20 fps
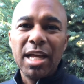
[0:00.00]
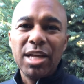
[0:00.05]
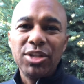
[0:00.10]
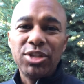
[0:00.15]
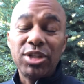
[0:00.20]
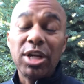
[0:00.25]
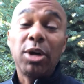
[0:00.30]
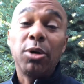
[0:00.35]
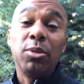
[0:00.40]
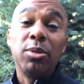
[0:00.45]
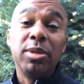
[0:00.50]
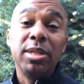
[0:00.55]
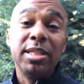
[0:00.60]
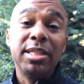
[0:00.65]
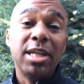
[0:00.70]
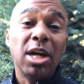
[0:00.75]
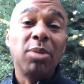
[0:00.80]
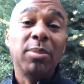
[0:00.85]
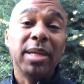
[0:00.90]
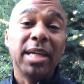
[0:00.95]
So
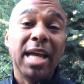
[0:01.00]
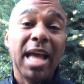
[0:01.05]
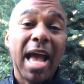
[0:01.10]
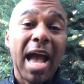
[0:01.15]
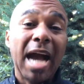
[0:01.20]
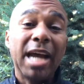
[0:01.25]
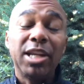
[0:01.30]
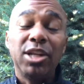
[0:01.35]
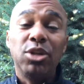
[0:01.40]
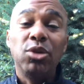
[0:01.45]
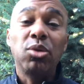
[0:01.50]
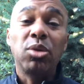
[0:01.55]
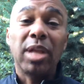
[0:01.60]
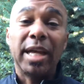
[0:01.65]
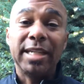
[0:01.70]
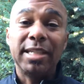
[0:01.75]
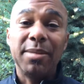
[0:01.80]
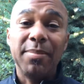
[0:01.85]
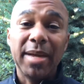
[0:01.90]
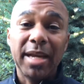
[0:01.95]
tell me, how do you
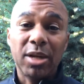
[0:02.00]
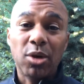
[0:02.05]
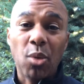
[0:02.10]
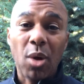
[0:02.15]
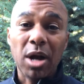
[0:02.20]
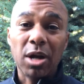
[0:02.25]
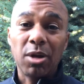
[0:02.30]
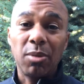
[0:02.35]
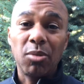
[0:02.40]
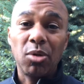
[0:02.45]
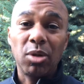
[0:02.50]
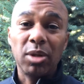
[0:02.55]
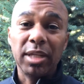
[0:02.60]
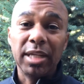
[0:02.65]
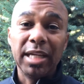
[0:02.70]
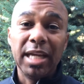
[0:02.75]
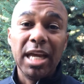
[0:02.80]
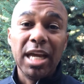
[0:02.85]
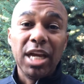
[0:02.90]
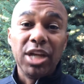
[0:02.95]
like to make
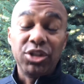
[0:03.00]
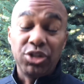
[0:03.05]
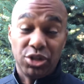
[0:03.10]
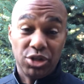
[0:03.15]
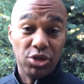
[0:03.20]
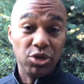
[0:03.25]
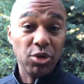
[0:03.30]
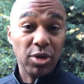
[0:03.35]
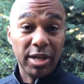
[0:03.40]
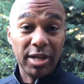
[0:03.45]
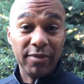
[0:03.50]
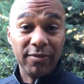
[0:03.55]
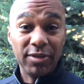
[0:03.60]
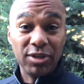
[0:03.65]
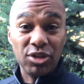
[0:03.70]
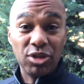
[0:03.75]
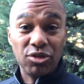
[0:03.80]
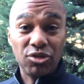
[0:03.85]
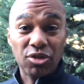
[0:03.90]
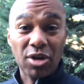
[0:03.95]
guacamole? Do you
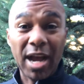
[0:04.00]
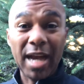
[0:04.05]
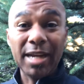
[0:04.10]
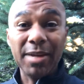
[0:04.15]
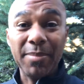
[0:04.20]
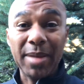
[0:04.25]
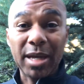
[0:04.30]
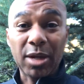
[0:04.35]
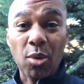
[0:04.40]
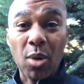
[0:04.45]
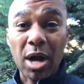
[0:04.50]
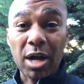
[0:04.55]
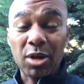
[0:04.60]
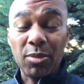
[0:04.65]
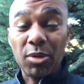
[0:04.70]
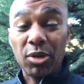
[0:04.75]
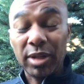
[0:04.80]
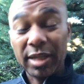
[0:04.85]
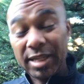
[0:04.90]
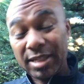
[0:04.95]
even try to make
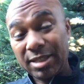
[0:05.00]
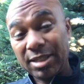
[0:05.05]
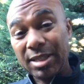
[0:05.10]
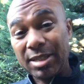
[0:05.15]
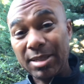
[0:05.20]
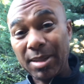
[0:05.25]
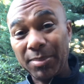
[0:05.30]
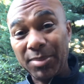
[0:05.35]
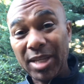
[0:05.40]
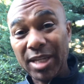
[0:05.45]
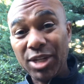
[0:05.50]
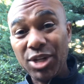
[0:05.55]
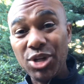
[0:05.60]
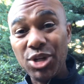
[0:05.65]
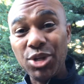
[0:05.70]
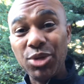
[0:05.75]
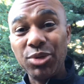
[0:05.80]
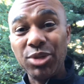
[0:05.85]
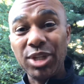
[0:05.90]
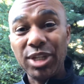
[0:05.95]
guacamole? Is this something
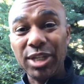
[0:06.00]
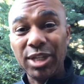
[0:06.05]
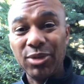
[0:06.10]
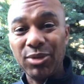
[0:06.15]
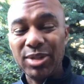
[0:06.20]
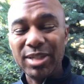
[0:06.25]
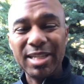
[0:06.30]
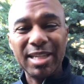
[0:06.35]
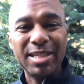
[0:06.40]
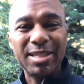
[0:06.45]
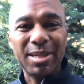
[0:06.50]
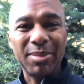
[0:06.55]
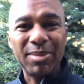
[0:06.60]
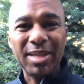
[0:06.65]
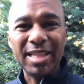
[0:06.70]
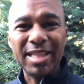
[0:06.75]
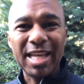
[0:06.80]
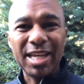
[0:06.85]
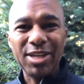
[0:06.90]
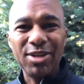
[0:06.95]
new to you? Is this
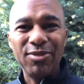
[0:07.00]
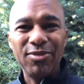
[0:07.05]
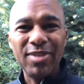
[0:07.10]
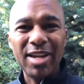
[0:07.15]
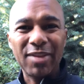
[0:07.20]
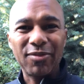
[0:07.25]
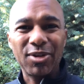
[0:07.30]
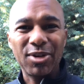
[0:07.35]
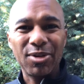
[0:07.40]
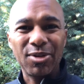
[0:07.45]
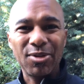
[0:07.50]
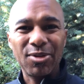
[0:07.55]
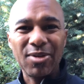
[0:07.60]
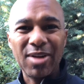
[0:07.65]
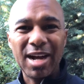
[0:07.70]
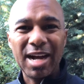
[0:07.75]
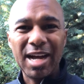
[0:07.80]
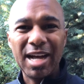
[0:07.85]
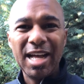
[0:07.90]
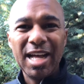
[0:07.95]
something that you've never
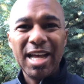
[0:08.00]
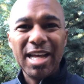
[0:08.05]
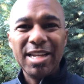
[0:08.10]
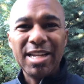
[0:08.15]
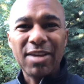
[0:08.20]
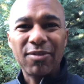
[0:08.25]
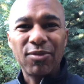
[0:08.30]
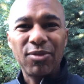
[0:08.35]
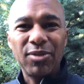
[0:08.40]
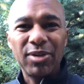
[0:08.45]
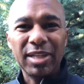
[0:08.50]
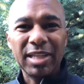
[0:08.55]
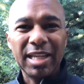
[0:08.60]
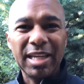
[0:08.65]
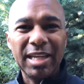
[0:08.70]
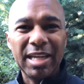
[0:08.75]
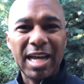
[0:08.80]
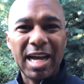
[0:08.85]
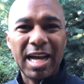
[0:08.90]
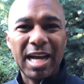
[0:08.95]
uh, never
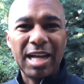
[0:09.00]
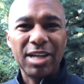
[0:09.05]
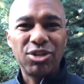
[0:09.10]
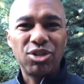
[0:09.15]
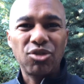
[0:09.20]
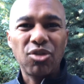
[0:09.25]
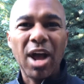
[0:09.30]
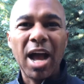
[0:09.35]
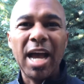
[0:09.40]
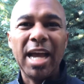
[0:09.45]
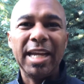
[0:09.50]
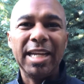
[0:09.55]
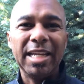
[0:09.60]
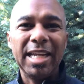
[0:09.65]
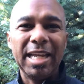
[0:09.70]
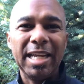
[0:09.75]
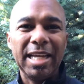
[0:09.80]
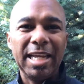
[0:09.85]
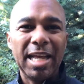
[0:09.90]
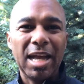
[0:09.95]
really uh,
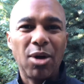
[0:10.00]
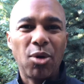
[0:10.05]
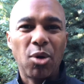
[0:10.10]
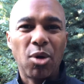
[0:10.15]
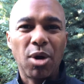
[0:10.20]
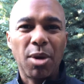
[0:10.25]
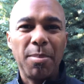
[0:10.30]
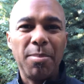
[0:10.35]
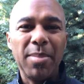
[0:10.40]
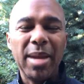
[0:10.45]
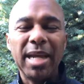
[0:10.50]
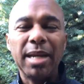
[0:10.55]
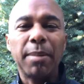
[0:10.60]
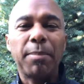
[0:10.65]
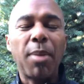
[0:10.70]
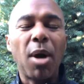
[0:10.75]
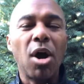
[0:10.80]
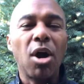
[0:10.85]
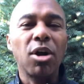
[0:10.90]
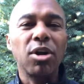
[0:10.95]
tried or made
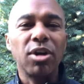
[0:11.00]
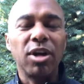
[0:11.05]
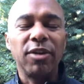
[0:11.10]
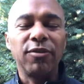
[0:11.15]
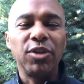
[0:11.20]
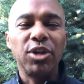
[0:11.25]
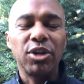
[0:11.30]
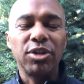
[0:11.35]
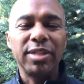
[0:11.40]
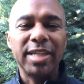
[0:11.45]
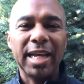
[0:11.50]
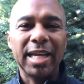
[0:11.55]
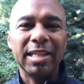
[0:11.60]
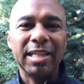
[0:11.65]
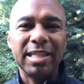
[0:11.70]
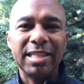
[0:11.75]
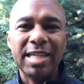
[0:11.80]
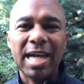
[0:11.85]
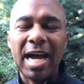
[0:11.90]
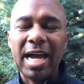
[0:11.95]
a part of your
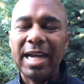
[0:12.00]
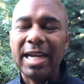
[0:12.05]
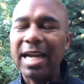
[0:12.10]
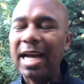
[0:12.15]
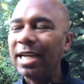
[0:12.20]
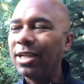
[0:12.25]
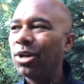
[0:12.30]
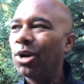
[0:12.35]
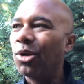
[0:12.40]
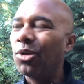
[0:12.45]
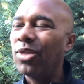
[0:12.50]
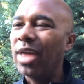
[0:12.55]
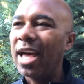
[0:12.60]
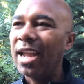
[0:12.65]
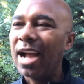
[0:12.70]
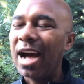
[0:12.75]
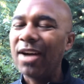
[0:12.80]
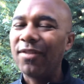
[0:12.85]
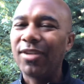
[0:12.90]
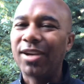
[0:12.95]
daily diet? I know
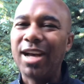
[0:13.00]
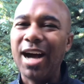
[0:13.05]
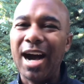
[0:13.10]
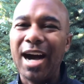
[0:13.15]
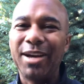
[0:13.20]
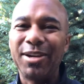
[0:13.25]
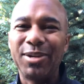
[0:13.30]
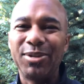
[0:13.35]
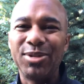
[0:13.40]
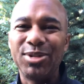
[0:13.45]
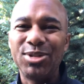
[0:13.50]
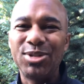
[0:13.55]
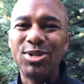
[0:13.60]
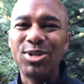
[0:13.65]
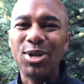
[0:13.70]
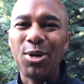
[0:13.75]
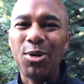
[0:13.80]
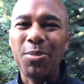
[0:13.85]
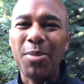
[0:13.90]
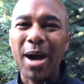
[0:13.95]
that avocado is
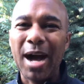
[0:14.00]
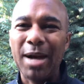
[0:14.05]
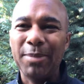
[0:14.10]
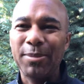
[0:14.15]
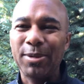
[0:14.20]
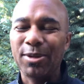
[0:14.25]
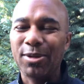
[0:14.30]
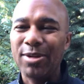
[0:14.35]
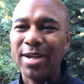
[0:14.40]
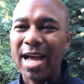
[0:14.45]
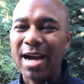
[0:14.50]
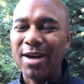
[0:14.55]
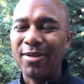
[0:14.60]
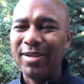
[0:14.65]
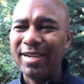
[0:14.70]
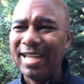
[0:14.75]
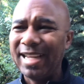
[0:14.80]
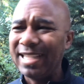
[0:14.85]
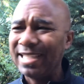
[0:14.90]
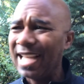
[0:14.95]
so popular
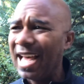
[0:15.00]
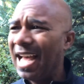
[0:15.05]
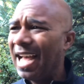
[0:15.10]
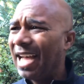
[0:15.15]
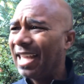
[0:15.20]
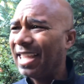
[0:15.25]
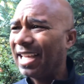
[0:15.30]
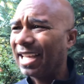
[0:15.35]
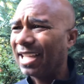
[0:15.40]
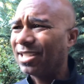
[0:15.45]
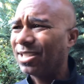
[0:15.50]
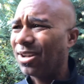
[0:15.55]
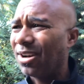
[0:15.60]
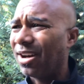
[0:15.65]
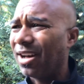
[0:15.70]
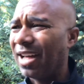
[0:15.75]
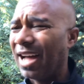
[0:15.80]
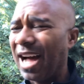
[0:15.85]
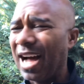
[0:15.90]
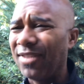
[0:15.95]
nowadays. I think I
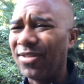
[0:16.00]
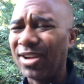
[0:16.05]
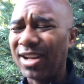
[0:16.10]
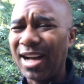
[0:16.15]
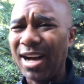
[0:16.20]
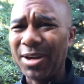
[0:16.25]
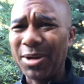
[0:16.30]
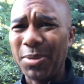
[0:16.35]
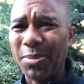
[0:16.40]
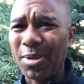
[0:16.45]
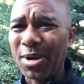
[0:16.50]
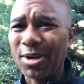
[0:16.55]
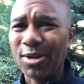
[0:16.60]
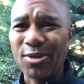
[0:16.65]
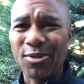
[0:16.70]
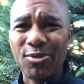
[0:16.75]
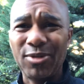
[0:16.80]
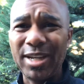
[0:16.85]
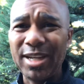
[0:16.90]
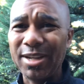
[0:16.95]
saw an avocado
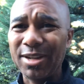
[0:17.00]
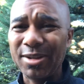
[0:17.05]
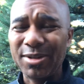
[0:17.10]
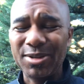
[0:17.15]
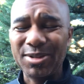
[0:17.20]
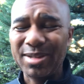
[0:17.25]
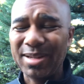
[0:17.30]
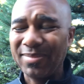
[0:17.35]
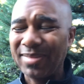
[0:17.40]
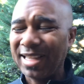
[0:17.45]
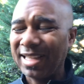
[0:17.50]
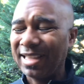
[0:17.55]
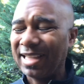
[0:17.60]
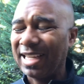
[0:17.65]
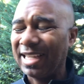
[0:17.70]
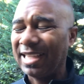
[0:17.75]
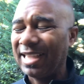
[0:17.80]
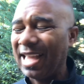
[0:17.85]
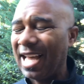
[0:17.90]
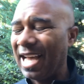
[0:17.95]
margarita or something
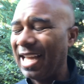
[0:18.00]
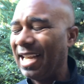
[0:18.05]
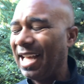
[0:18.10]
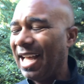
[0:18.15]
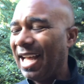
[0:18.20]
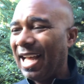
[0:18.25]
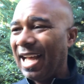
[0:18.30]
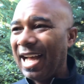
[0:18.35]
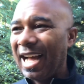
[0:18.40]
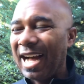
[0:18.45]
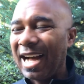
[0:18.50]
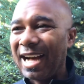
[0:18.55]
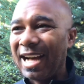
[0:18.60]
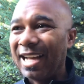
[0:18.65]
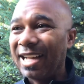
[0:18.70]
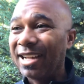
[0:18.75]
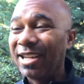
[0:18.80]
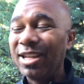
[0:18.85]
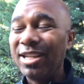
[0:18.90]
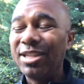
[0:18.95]
like that.
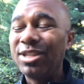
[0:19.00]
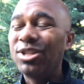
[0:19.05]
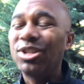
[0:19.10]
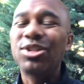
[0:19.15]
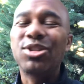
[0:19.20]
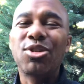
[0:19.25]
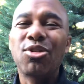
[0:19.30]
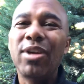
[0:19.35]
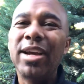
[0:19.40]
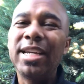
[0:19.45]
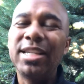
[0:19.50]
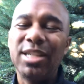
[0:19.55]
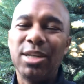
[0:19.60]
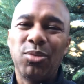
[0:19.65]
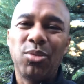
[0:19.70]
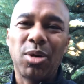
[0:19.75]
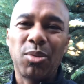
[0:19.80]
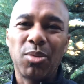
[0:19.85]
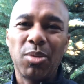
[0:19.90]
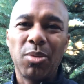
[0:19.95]
Uh, it's just crazy
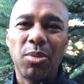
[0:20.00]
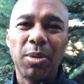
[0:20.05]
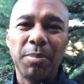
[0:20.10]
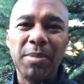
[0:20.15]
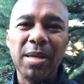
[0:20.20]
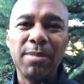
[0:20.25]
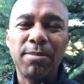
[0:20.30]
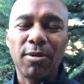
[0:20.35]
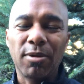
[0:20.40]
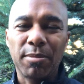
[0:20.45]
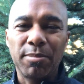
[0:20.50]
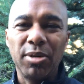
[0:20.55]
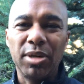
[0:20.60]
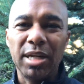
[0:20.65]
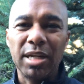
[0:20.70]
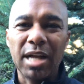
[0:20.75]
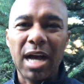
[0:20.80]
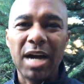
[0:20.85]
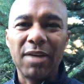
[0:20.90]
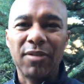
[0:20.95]
what, what people are
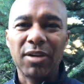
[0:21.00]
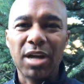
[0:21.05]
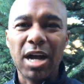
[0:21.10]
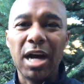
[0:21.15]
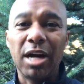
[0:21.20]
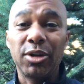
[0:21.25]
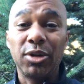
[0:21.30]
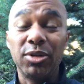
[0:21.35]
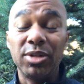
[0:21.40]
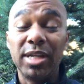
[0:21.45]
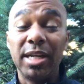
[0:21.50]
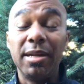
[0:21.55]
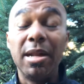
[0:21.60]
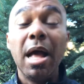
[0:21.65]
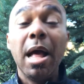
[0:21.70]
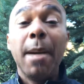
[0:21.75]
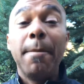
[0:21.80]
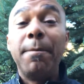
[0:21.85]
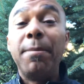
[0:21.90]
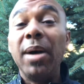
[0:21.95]
putting avocados in.
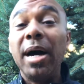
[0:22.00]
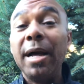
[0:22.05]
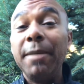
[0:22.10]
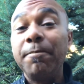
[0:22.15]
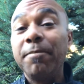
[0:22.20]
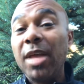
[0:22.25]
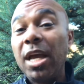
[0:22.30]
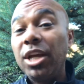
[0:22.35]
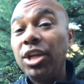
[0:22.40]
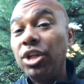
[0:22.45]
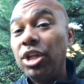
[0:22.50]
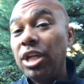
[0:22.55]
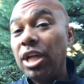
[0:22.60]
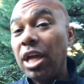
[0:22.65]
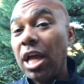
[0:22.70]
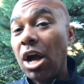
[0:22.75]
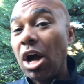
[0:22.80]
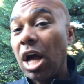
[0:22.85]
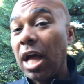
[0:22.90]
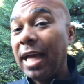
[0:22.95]
But
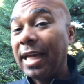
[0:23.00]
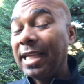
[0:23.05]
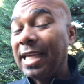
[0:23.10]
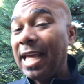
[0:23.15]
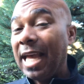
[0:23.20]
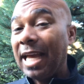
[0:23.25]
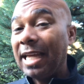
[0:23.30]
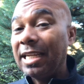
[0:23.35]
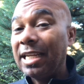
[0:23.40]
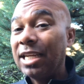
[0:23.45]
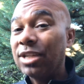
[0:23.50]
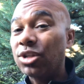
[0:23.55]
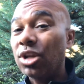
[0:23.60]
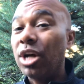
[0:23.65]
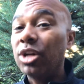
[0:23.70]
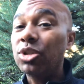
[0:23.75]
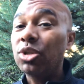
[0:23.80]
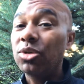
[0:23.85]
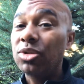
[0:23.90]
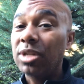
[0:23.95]
it, Again, it's
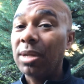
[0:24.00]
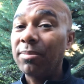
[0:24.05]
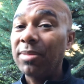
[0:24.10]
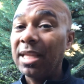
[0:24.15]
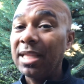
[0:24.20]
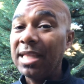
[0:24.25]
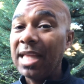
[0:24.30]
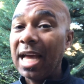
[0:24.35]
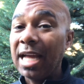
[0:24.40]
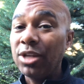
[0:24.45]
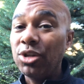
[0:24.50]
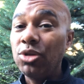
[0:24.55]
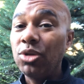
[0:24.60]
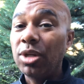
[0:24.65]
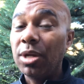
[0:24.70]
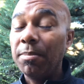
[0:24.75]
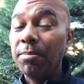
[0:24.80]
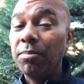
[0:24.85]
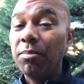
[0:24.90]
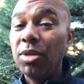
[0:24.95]
also something that you
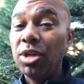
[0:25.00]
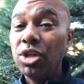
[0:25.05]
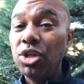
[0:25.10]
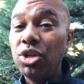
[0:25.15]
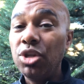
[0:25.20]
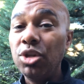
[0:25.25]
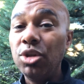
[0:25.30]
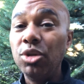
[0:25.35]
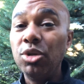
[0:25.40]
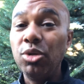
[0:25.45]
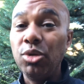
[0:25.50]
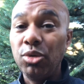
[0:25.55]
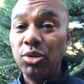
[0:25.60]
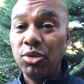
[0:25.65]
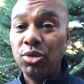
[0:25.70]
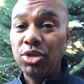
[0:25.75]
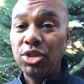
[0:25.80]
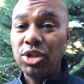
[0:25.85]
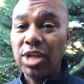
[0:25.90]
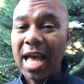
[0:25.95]
can
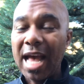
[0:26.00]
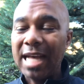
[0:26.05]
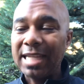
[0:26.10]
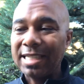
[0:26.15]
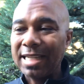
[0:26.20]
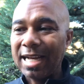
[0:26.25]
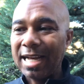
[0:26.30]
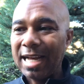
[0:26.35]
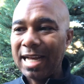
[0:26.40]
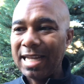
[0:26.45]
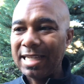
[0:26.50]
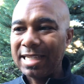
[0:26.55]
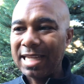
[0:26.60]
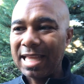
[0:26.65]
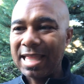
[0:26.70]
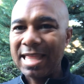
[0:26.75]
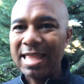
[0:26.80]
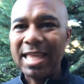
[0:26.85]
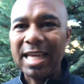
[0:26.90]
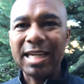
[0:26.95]
use as a, as
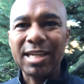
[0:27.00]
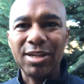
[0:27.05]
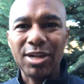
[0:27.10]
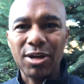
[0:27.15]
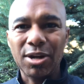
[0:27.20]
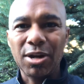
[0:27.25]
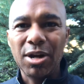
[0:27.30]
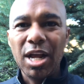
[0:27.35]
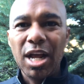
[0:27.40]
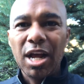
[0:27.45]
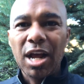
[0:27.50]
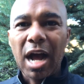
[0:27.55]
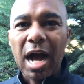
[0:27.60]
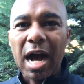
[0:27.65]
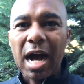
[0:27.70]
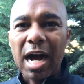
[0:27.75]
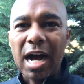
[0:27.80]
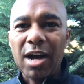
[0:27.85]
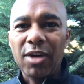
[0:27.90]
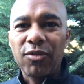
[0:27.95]
a thickener
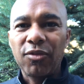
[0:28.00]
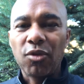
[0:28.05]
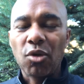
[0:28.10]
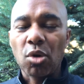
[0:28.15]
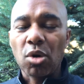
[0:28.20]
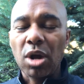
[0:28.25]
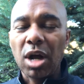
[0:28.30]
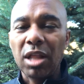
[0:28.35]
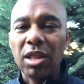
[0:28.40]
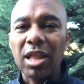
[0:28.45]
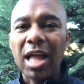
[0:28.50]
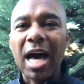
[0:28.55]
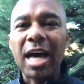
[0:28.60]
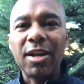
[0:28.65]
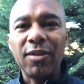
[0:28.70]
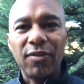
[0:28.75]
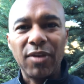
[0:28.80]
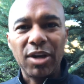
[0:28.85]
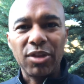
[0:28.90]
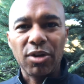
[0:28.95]
uh, for a
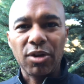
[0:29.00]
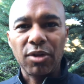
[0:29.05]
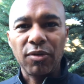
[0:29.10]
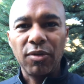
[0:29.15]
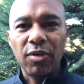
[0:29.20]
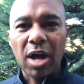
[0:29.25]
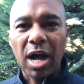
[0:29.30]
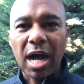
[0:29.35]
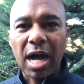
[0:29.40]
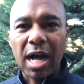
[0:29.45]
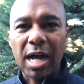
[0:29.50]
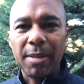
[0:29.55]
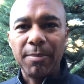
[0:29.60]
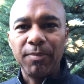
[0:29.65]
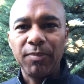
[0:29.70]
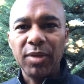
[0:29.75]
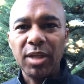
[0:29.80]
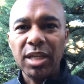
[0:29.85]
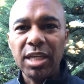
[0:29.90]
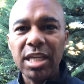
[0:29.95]
lot of other,
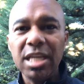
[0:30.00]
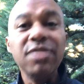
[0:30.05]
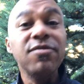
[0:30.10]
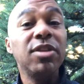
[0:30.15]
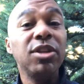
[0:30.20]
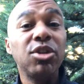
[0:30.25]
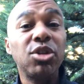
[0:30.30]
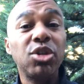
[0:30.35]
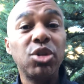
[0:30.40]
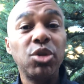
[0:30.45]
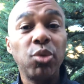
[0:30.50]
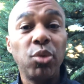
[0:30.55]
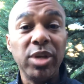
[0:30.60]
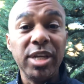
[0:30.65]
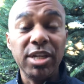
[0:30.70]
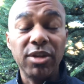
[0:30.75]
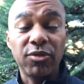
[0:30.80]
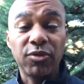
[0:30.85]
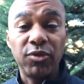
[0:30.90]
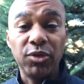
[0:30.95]
um, even
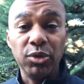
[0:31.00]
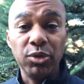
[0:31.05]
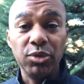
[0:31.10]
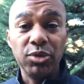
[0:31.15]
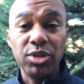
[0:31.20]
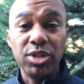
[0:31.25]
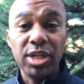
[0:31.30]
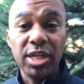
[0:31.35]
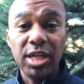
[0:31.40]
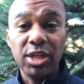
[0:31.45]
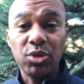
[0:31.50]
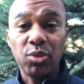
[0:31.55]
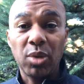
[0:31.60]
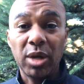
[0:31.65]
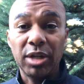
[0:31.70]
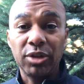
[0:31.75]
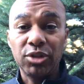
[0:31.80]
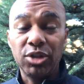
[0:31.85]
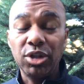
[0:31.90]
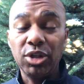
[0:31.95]
sweet foods as
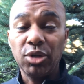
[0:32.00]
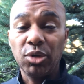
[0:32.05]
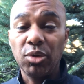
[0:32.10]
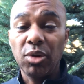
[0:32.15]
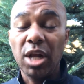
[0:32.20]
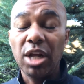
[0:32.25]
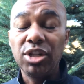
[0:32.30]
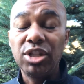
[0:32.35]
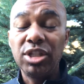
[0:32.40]
well too.